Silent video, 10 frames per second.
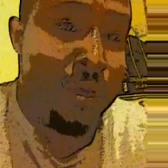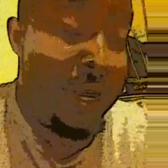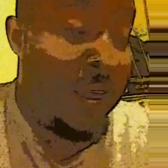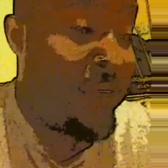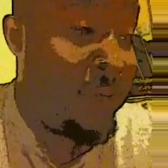
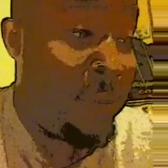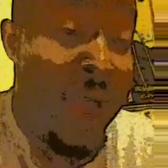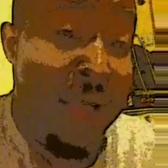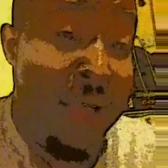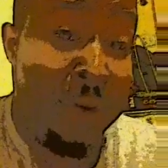And I feel
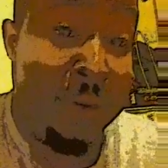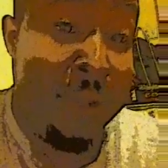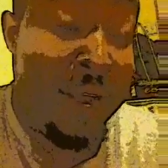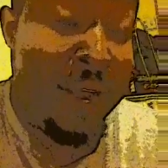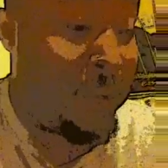bad for him,
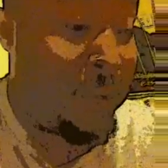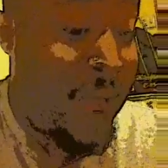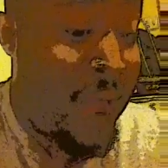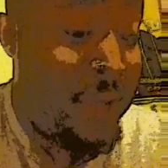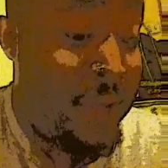man. I feel
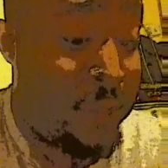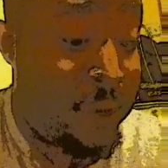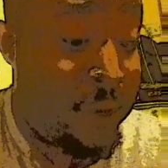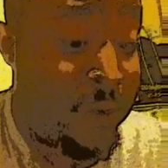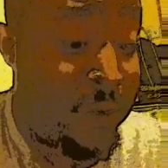bad for the
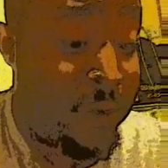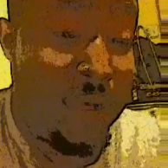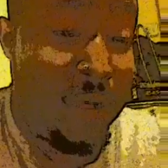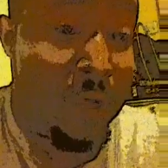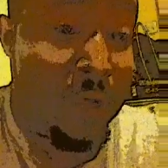motherfuckers who
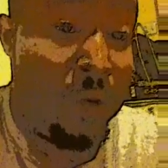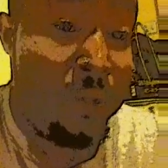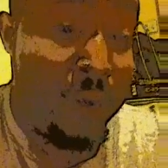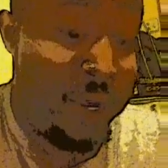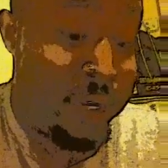have to go through
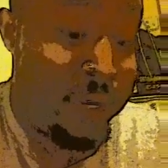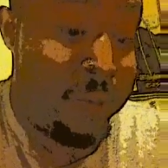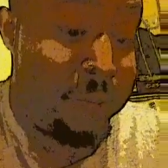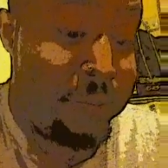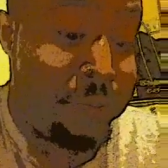that shit.
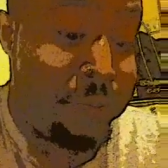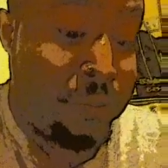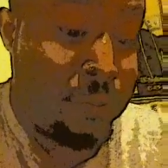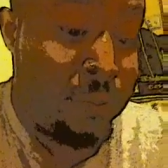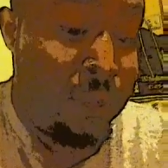
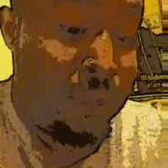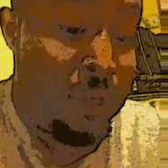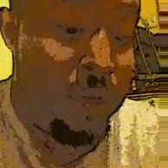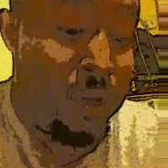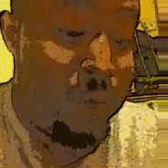
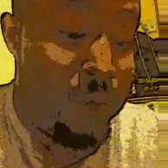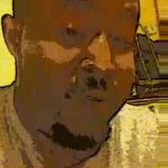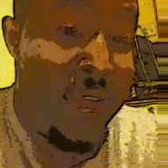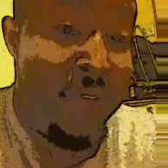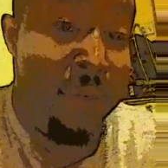You know, we've
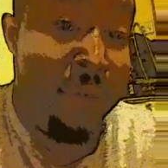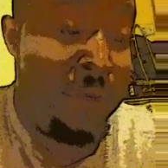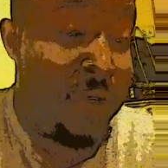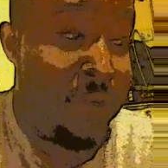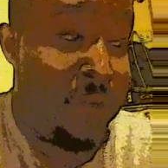
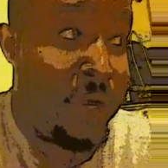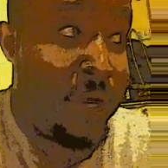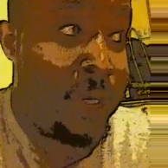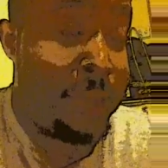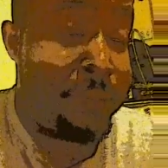
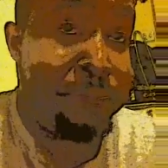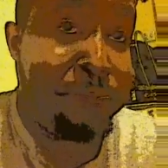given